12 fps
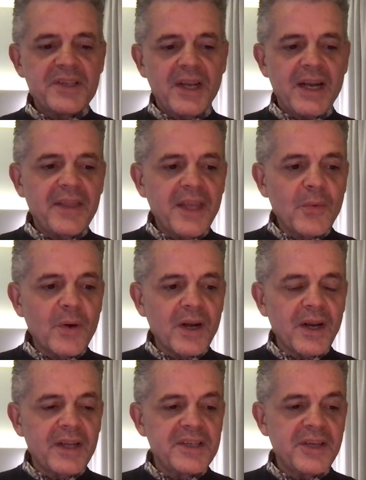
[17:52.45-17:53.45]
And I think we're going
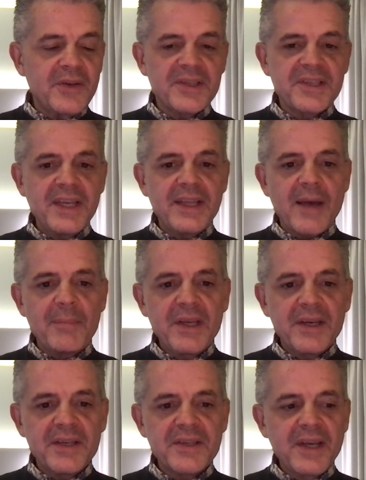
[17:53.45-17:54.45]
to continue to see that
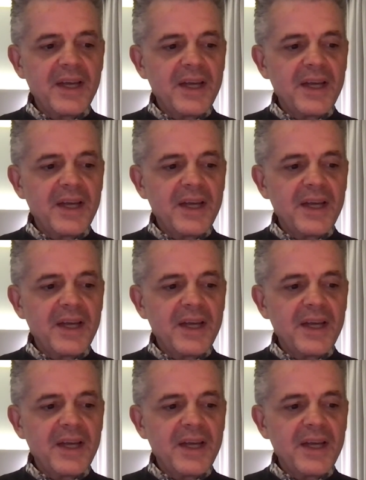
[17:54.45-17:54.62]
because